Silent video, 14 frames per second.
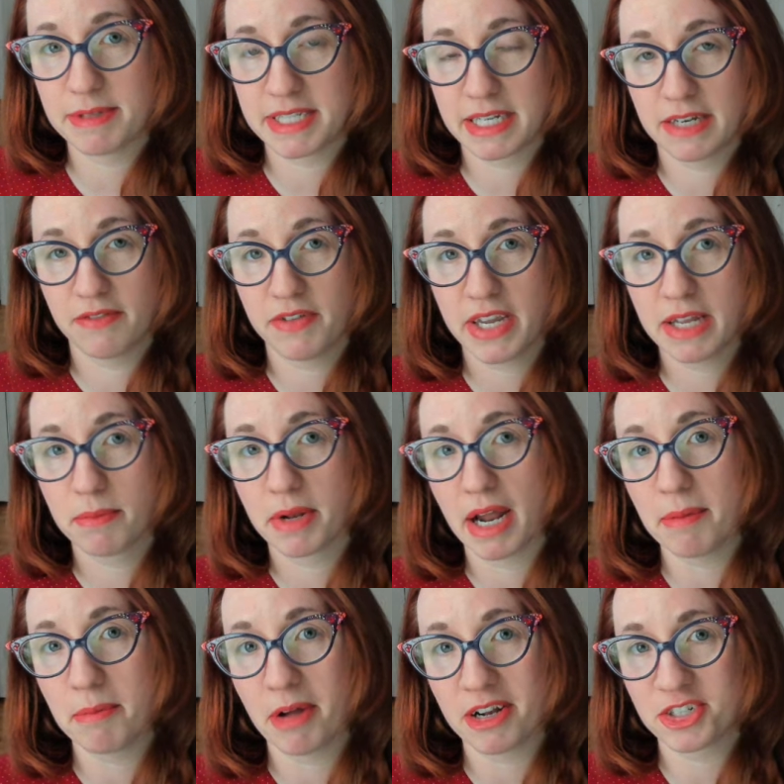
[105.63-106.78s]
missing Naveen, but
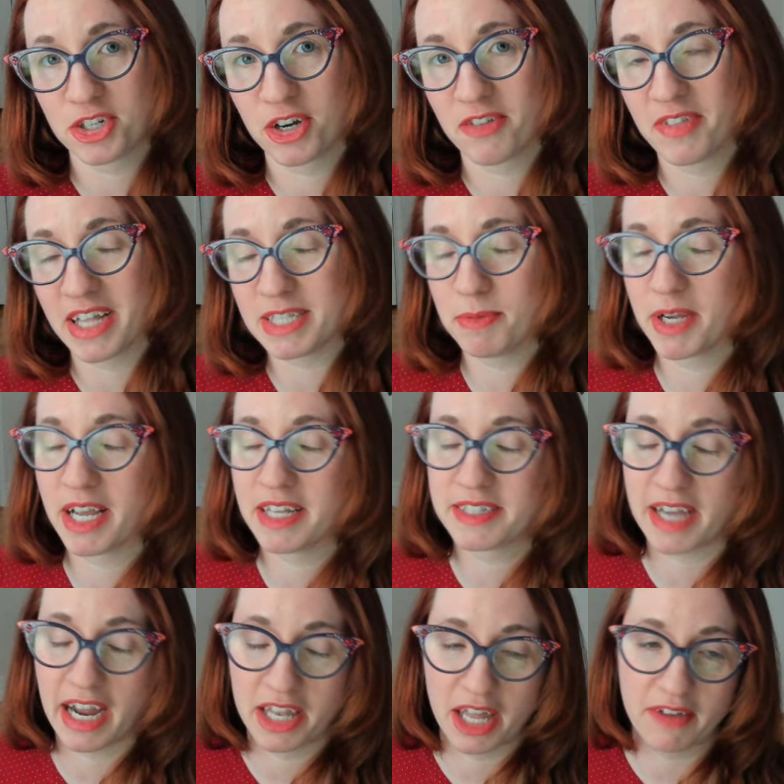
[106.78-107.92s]
I'm not sure if that's because
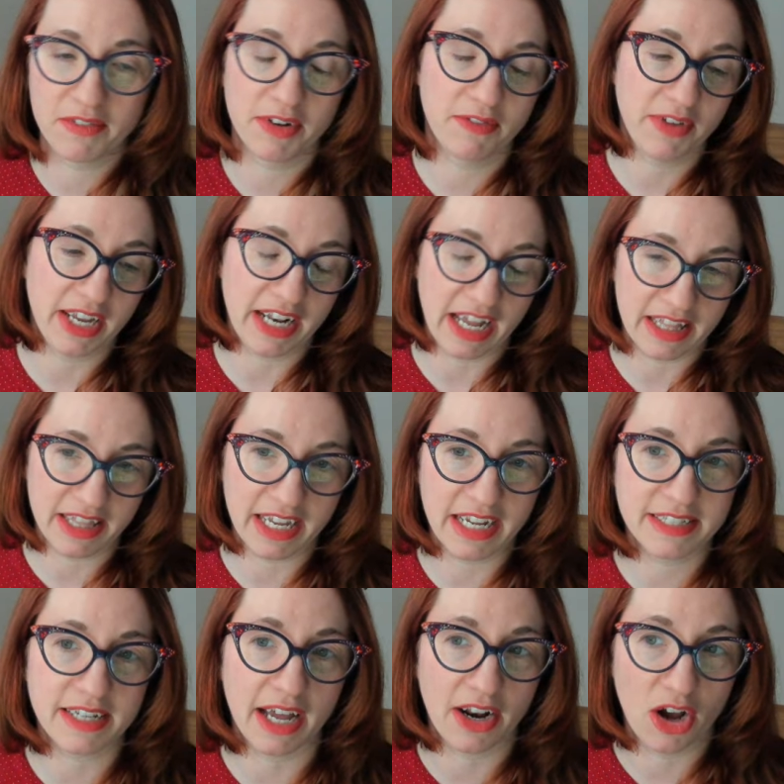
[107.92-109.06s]
I love Naveen and think
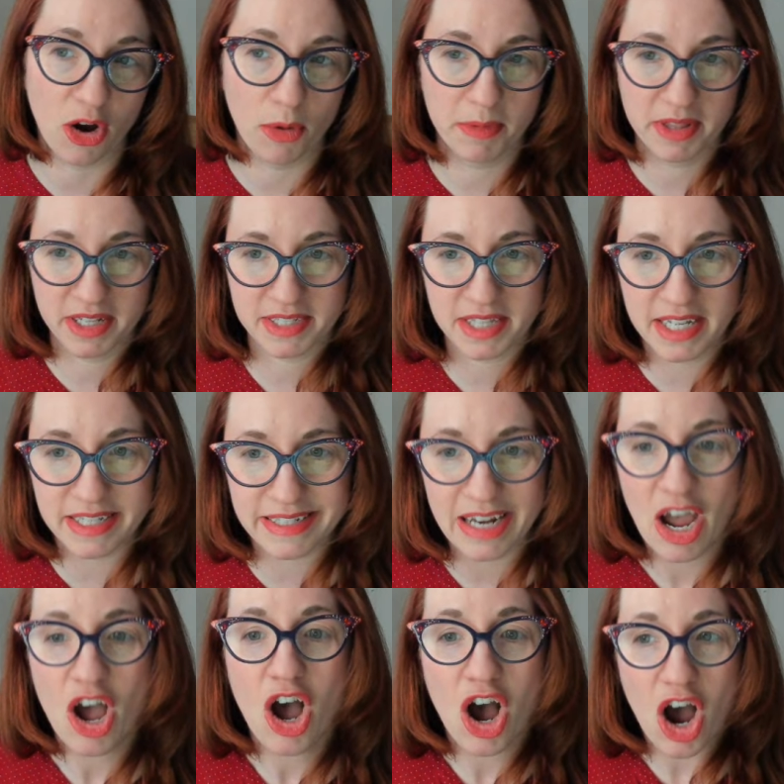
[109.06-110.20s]
he's got a home in this list,
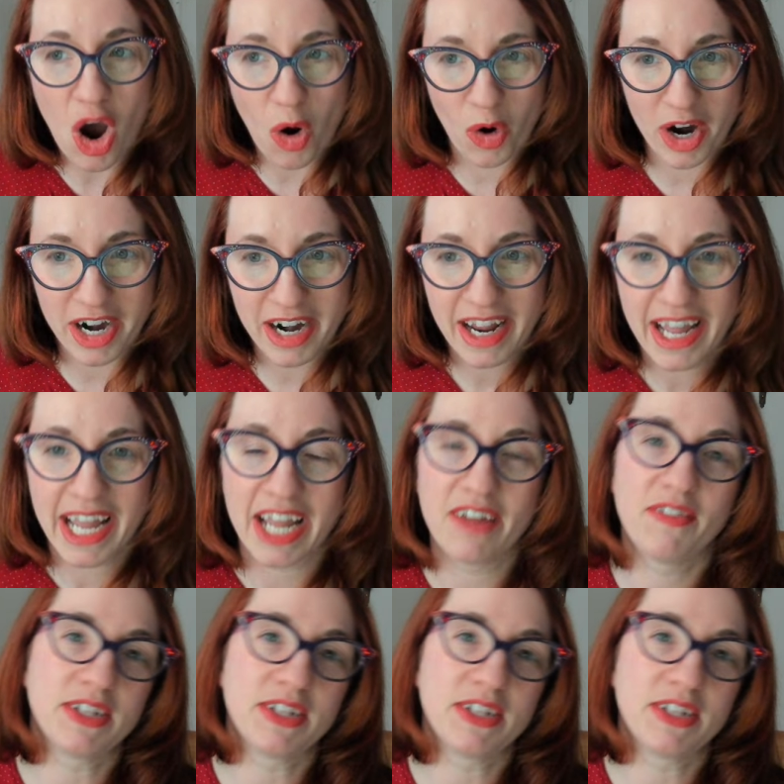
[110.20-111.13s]
or if